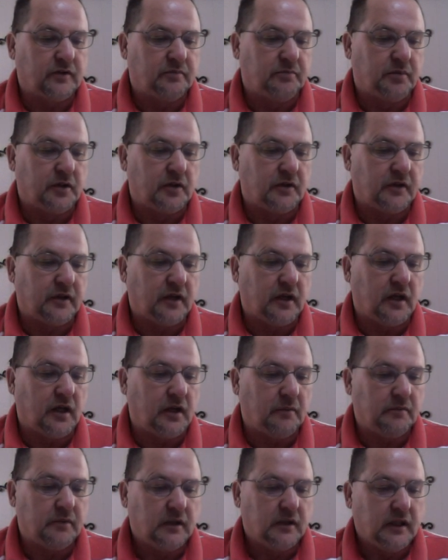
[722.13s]
burned
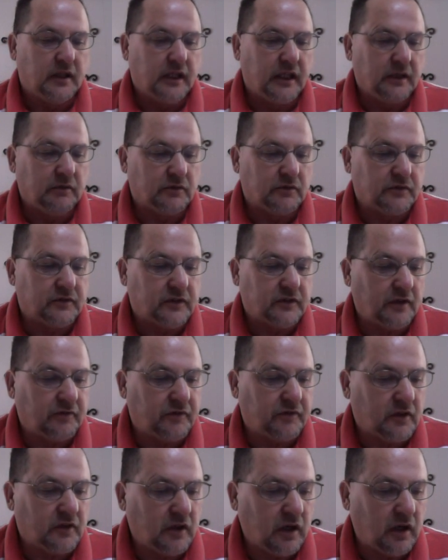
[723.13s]
up, he will
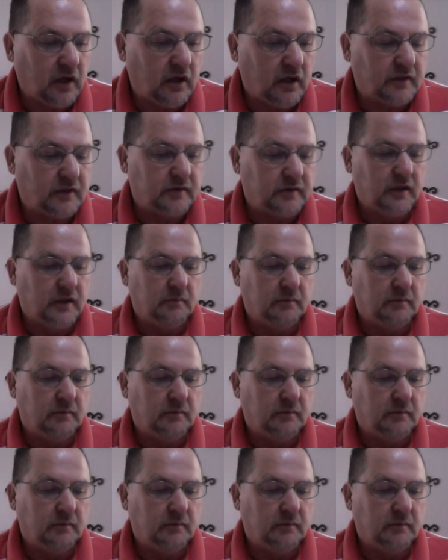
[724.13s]
suffer loss,